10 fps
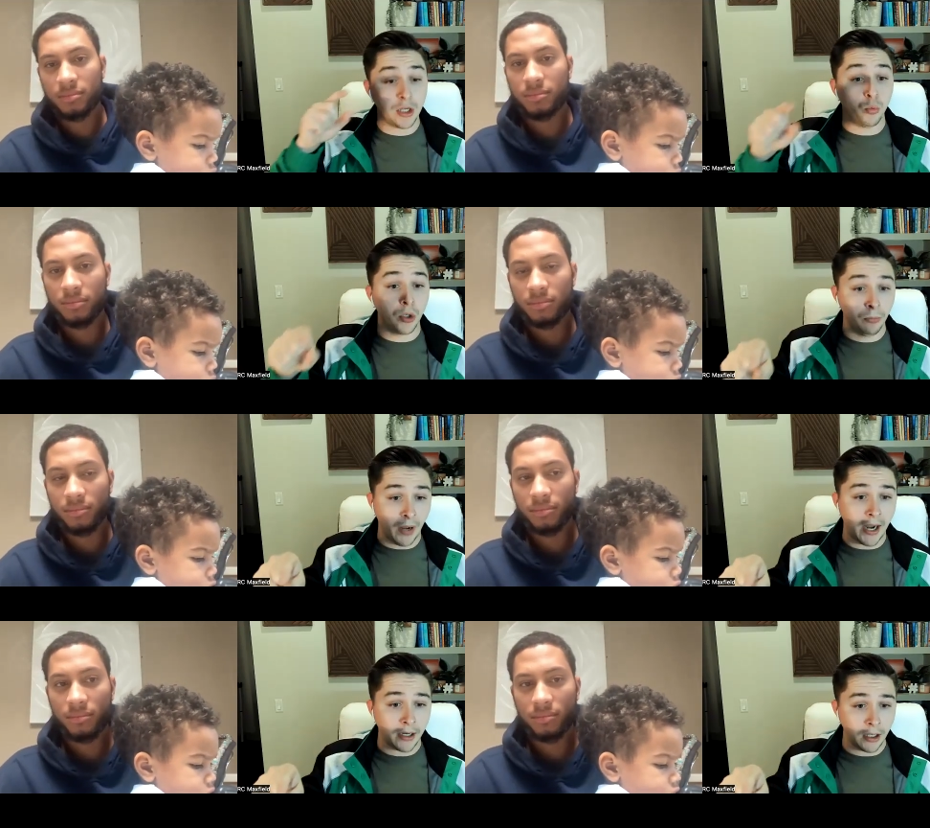Speaker 1: kid will
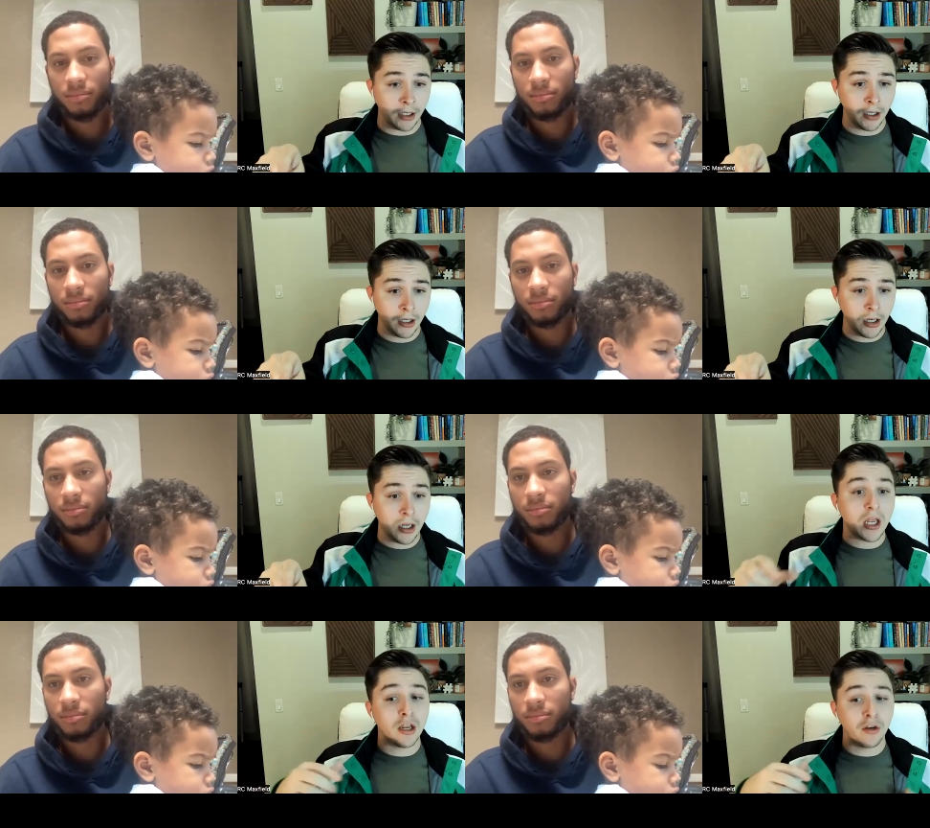buy in
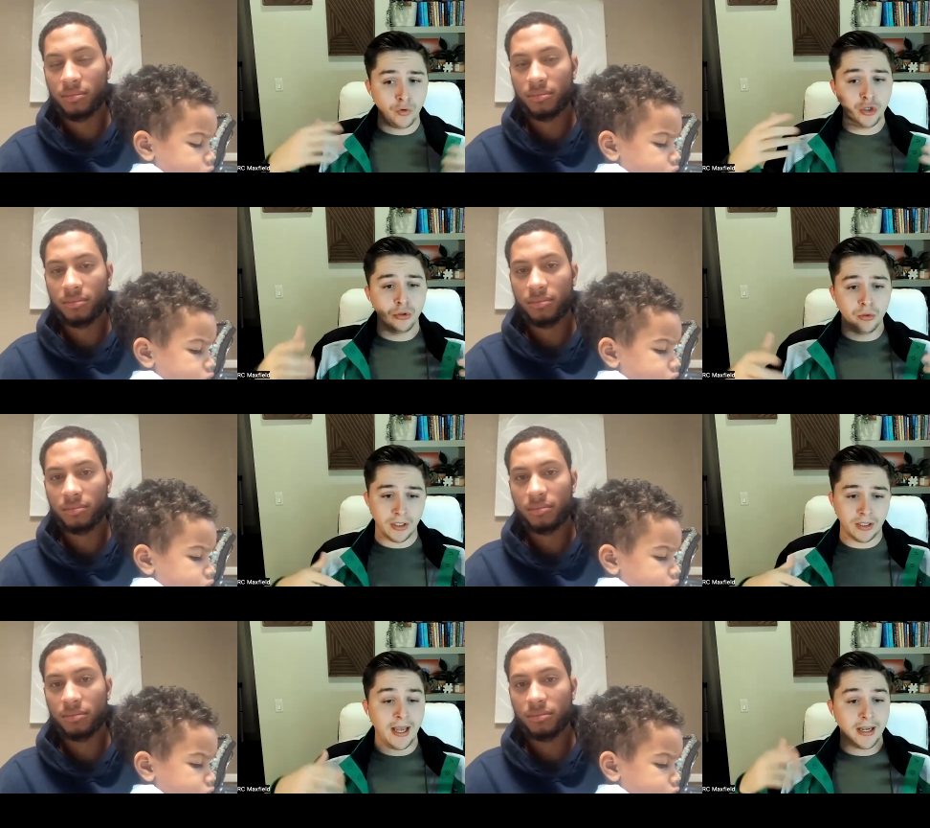if we do
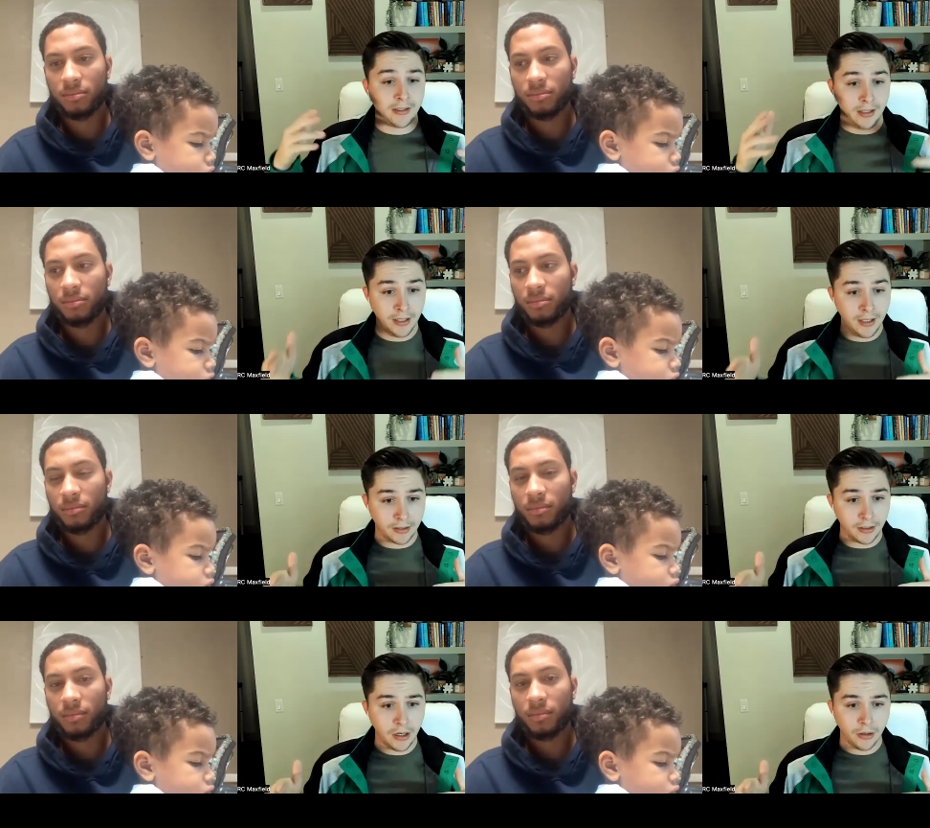this, that, and
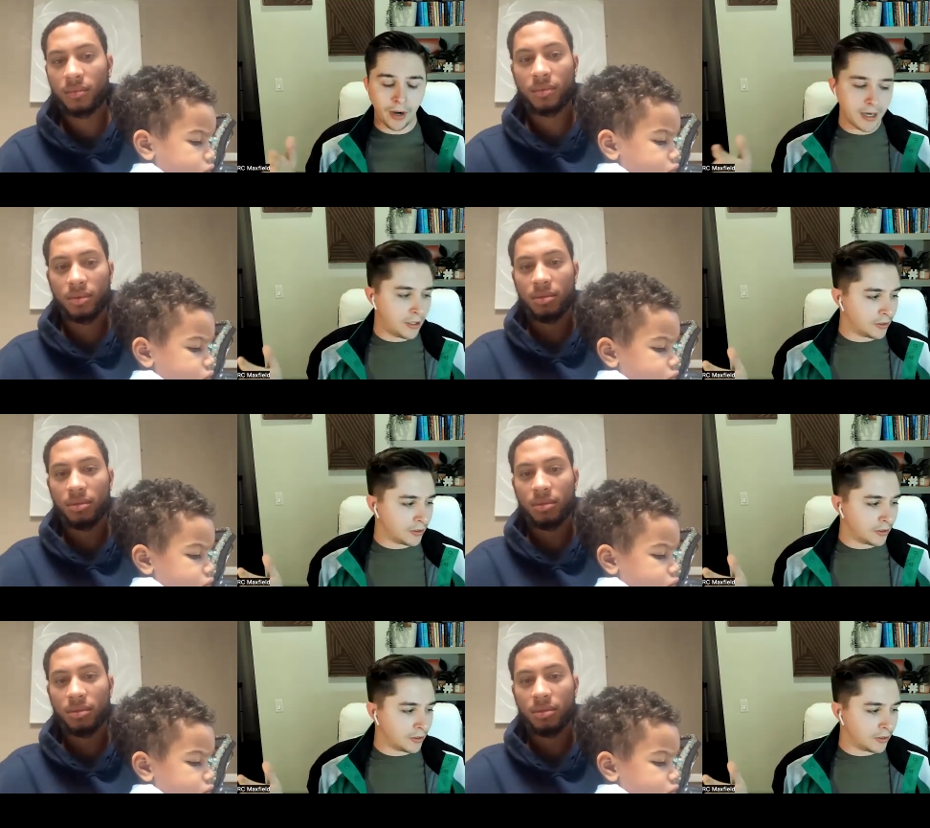this, right?